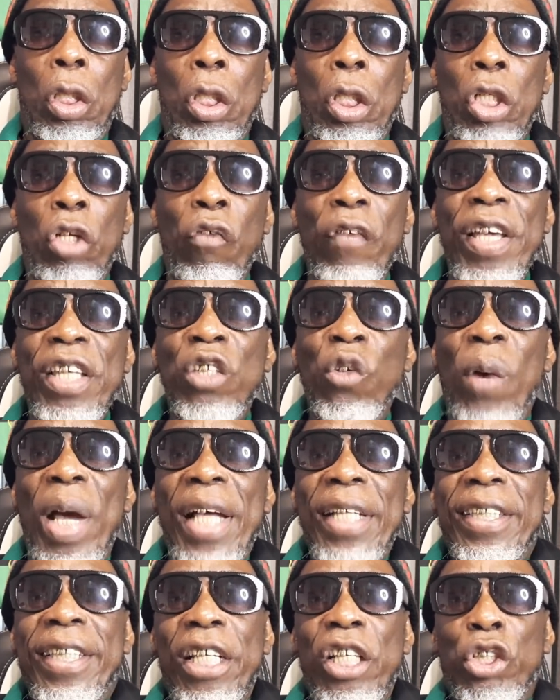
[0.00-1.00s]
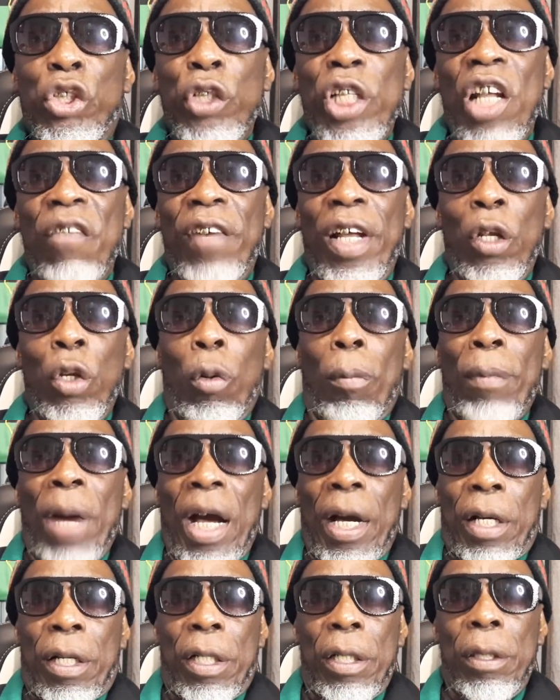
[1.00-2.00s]
The reason why I said you should never look
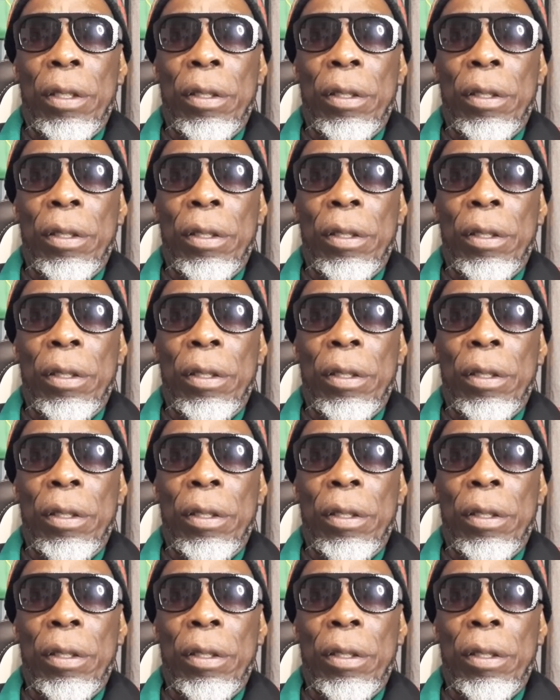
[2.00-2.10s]
back,